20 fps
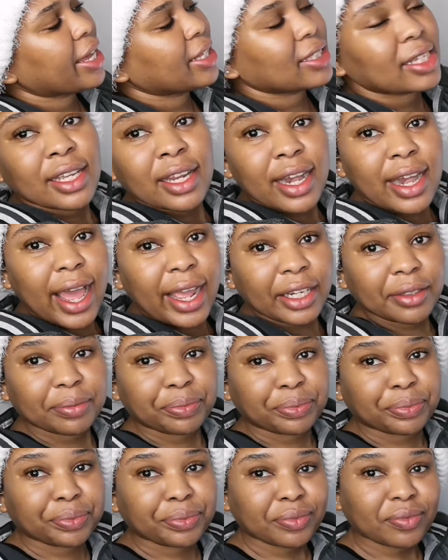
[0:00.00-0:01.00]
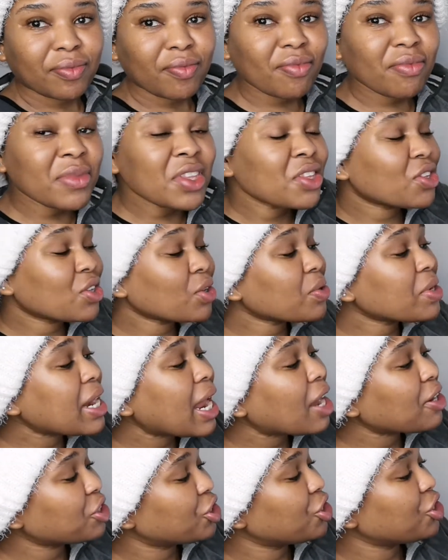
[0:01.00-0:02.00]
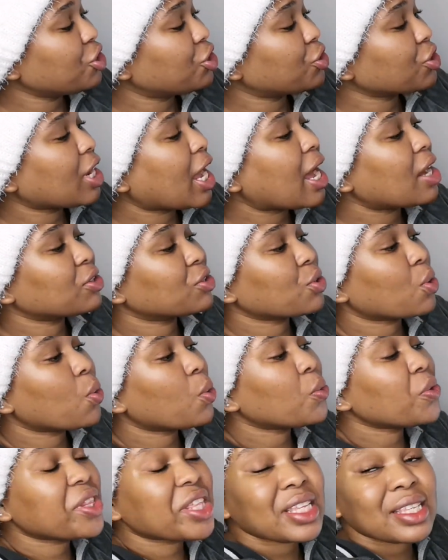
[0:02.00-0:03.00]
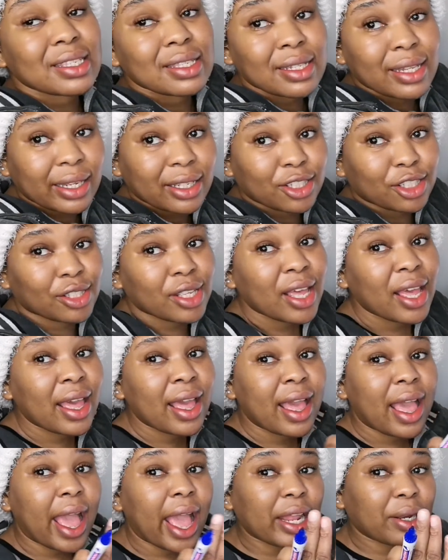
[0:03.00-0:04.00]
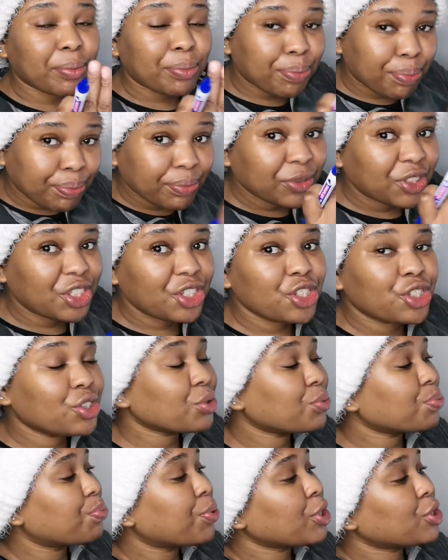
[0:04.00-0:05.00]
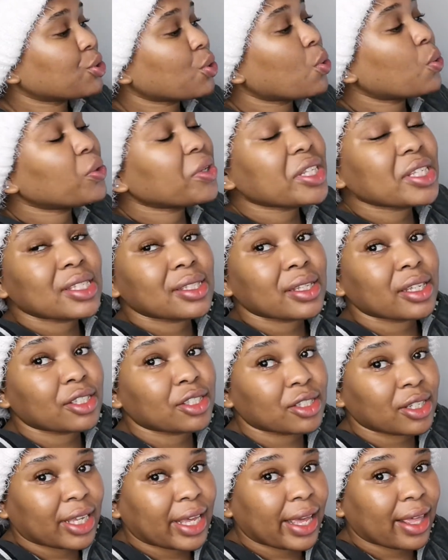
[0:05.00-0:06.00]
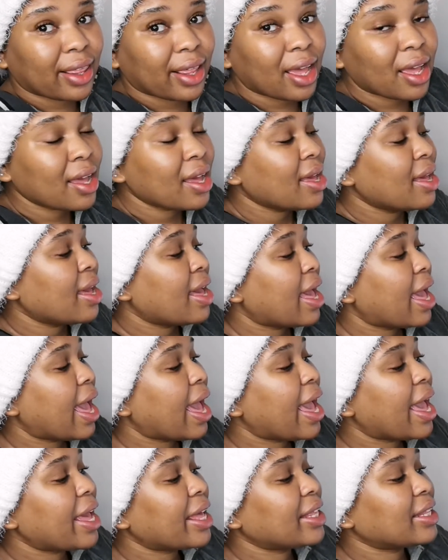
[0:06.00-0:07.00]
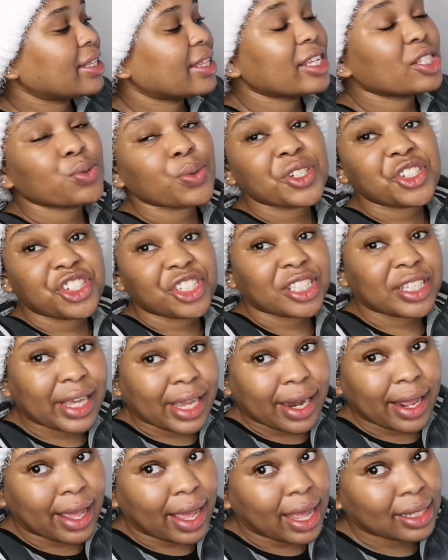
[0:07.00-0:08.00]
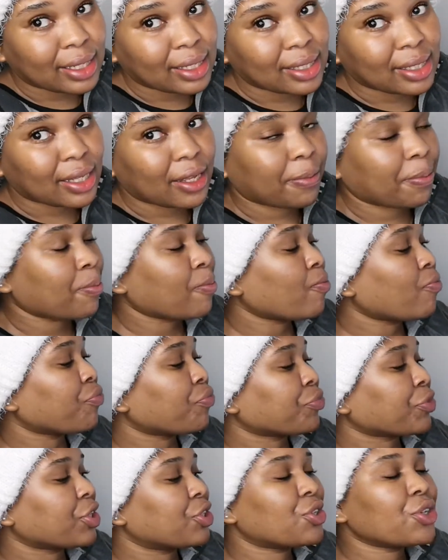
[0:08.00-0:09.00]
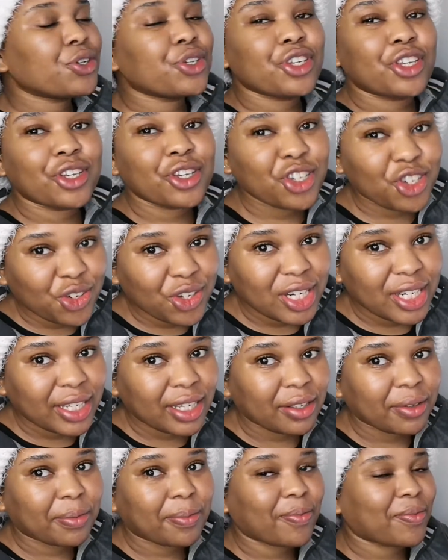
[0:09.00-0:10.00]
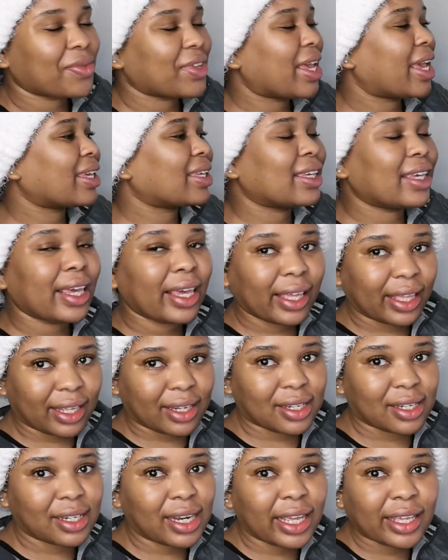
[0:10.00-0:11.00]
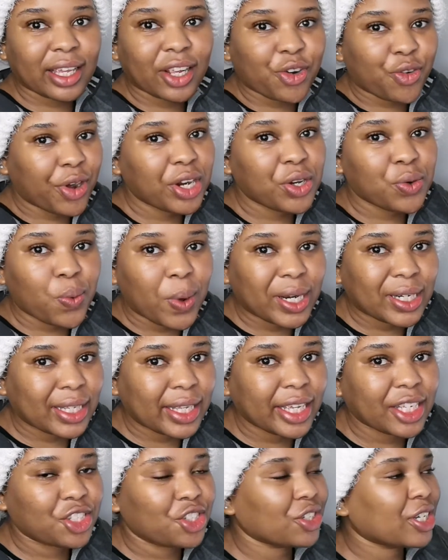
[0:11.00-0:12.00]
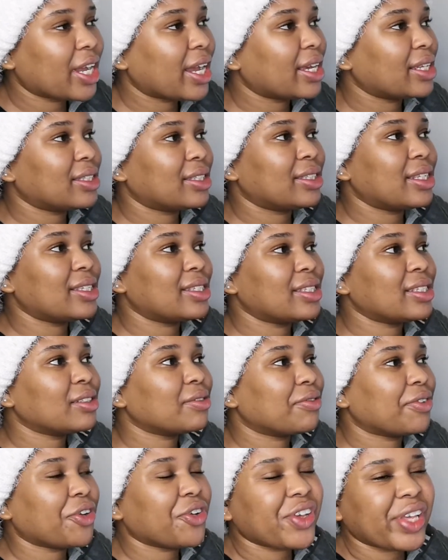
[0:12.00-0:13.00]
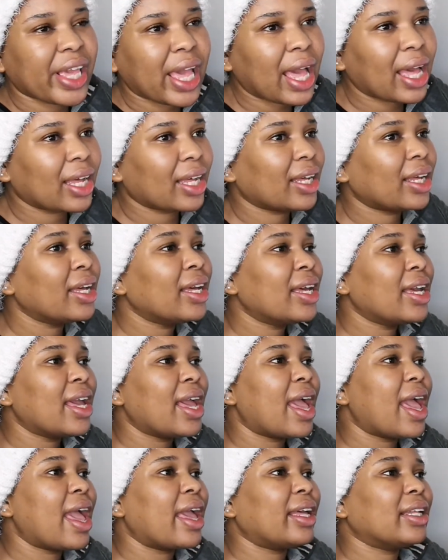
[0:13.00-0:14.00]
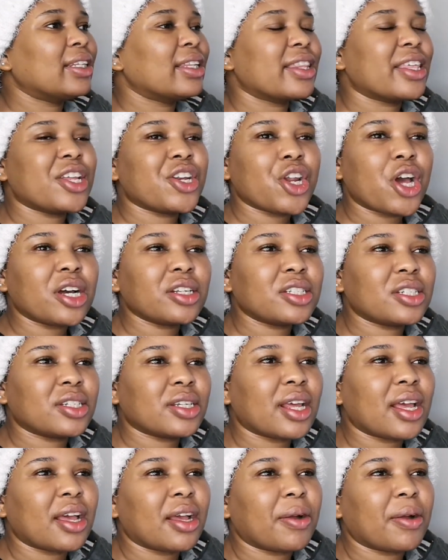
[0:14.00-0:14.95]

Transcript: 8, 9. So now she needs to count all these sticks and she needs to put all these sticks together, and that's when she'll get her answer. So usually a kid, like a grade 1 kid, you guys, they're still very young and they're not